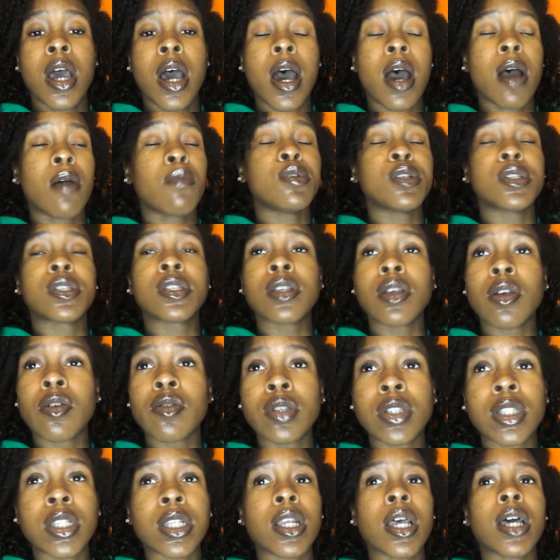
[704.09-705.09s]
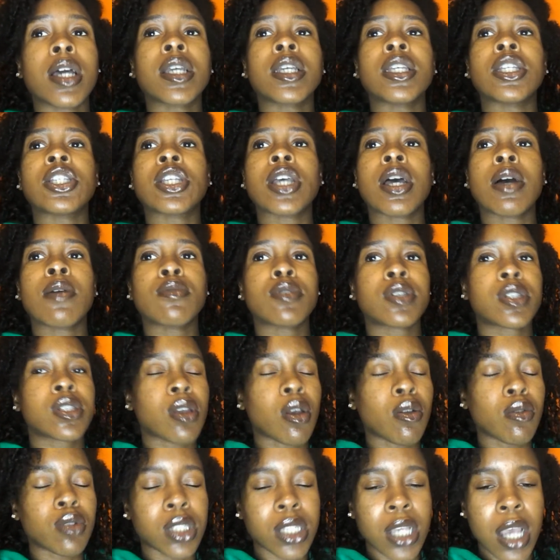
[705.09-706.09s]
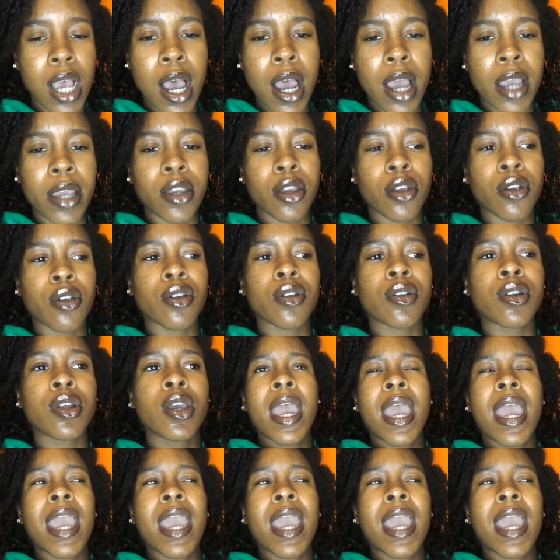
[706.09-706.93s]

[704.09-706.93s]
I was so tired.